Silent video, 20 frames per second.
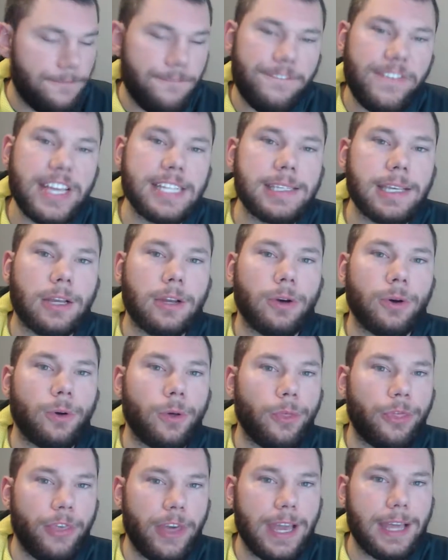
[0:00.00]

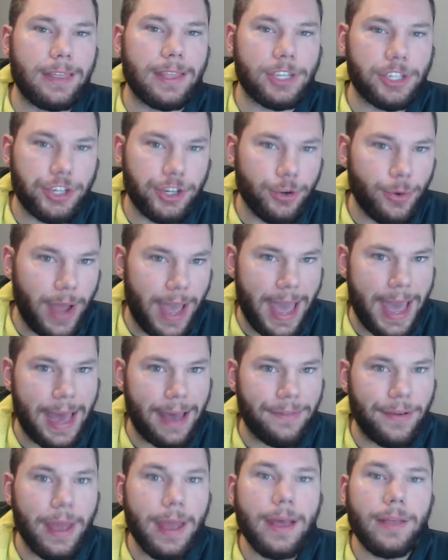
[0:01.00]
physical thing that you
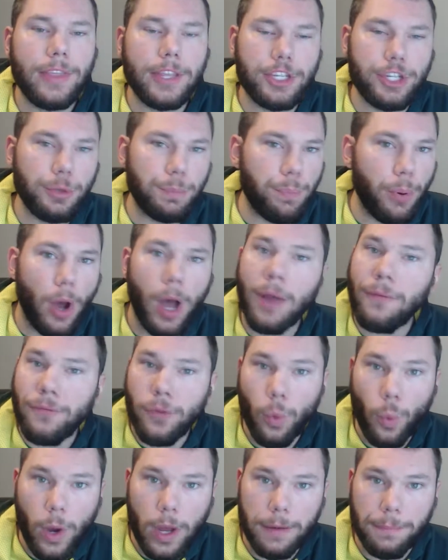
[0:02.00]
have that you bought
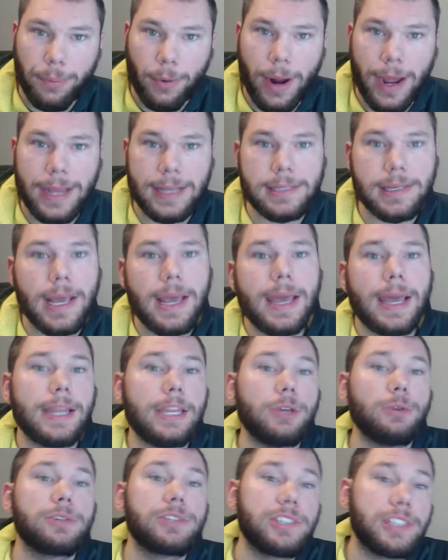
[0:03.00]
for one price and
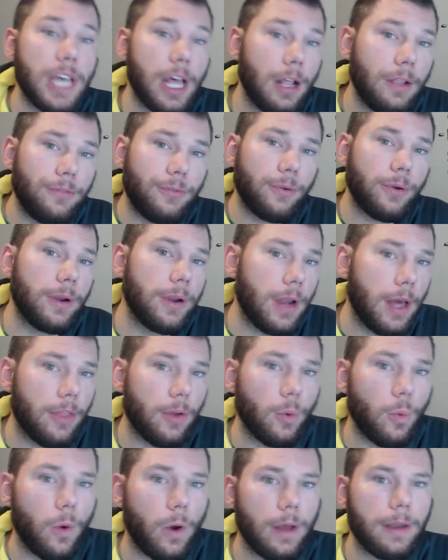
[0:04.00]
you sell for
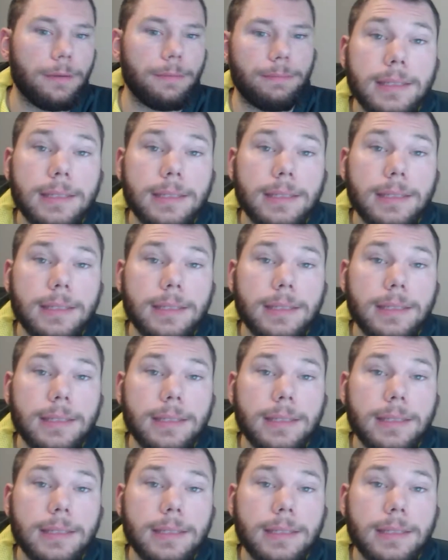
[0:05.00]
another one.